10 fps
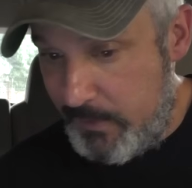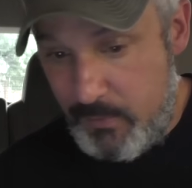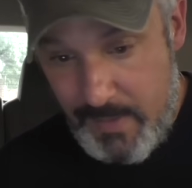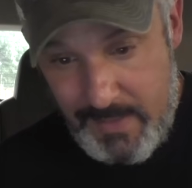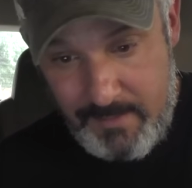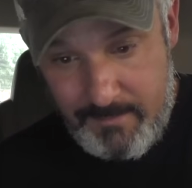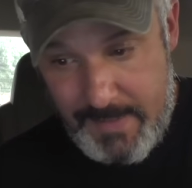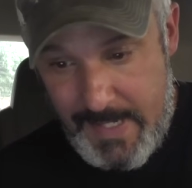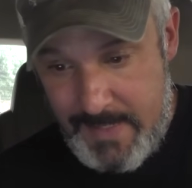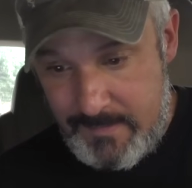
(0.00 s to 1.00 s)
we do any of
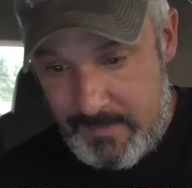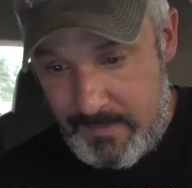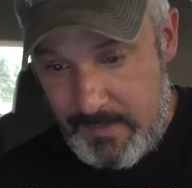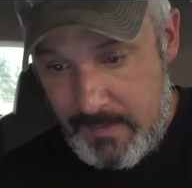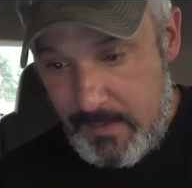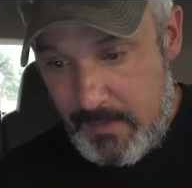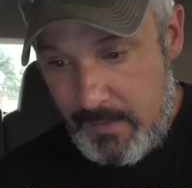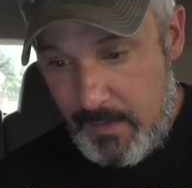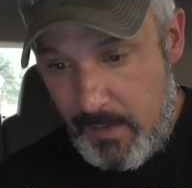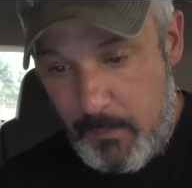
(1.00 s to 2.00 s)
that,
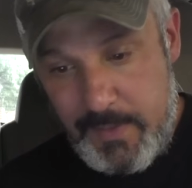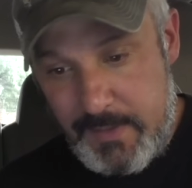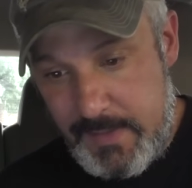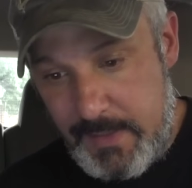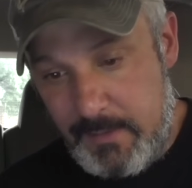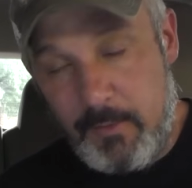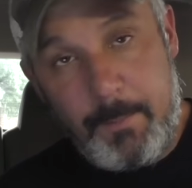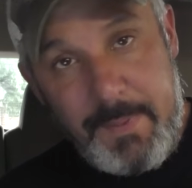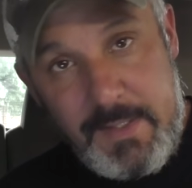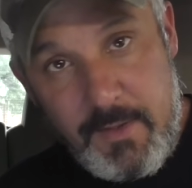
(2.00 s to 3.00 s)
we can take a
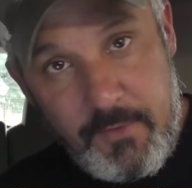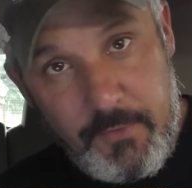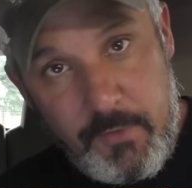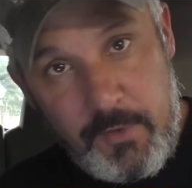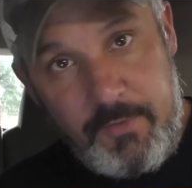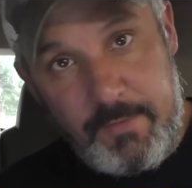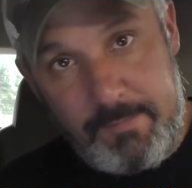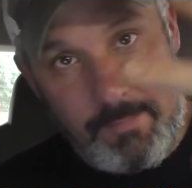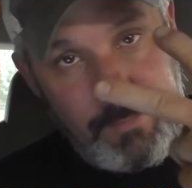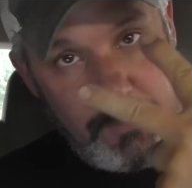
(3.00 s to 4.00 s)
little peek under the hood
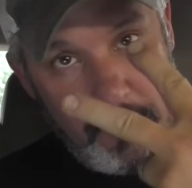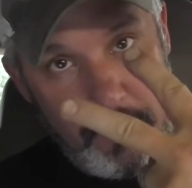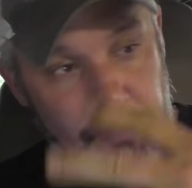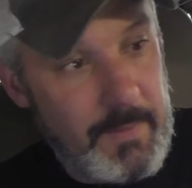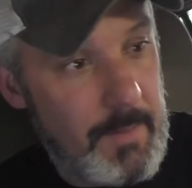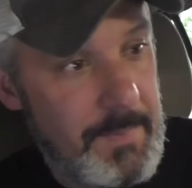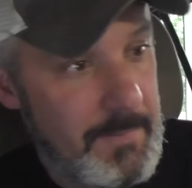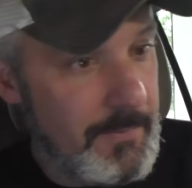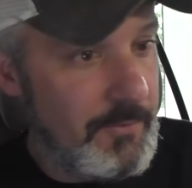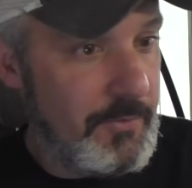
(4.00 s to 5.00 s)
just with our
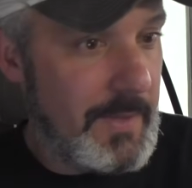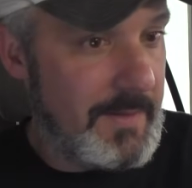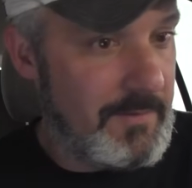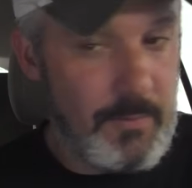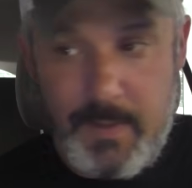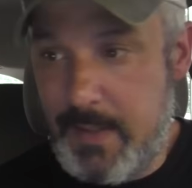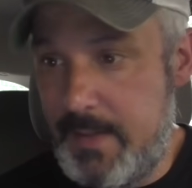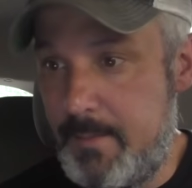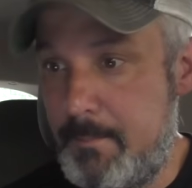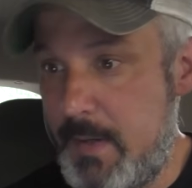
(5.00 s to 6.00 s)
peepers. You guys know what
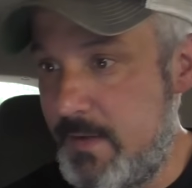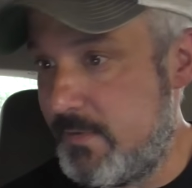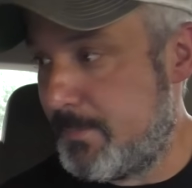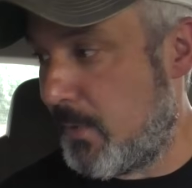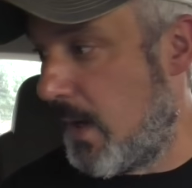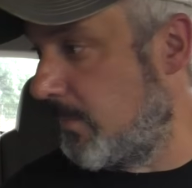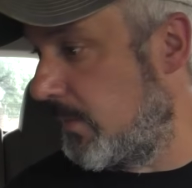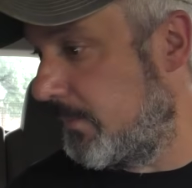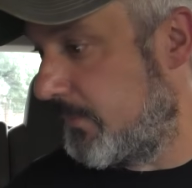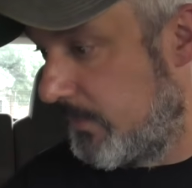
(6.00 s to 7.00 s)
kind of mice
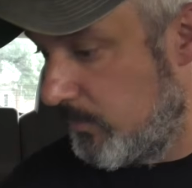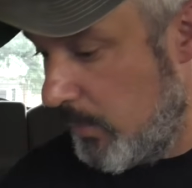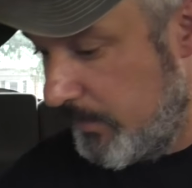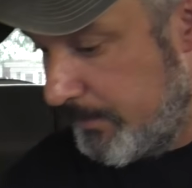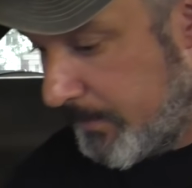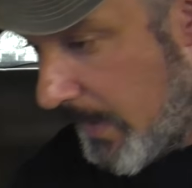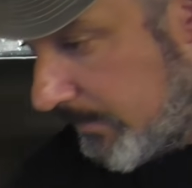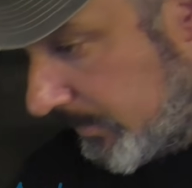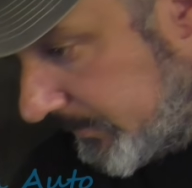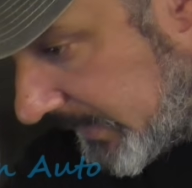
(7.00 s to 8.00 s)
problems and rodent problems